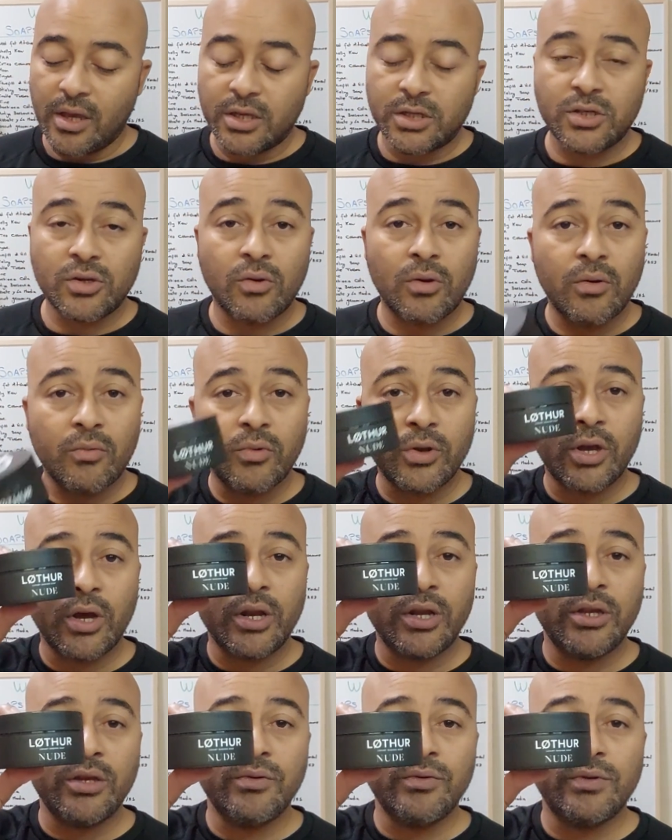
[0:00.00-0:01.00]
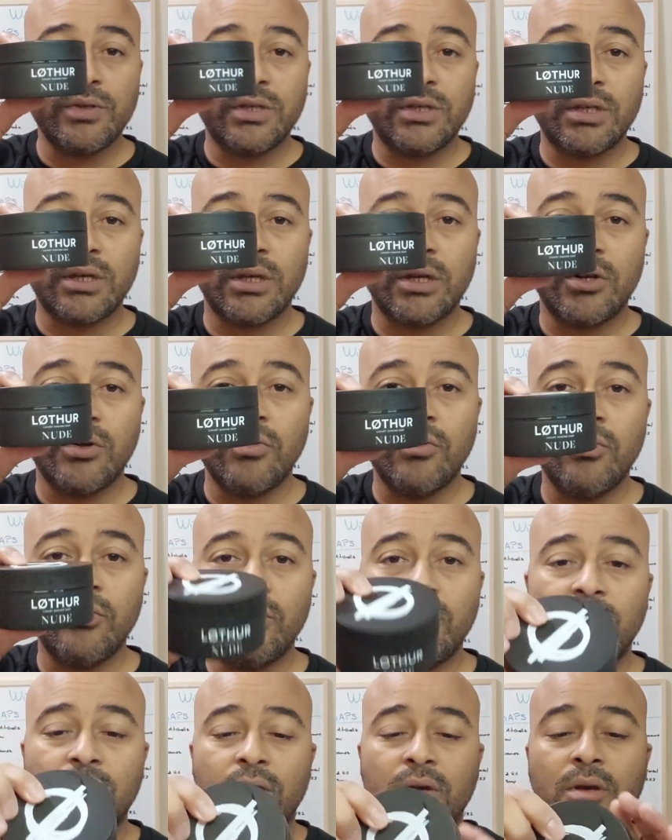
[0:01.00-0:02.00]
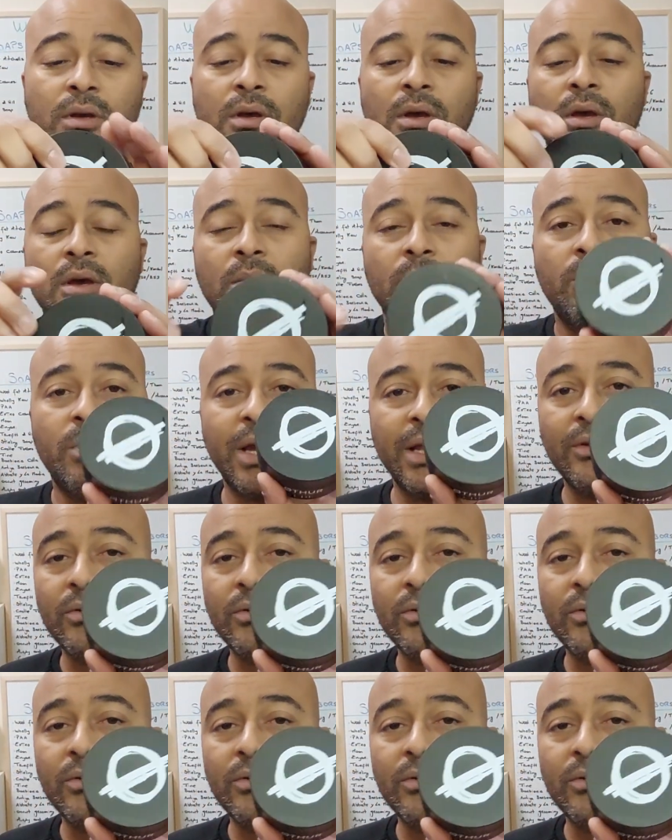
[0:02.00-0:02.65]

So we're going to use NUDE by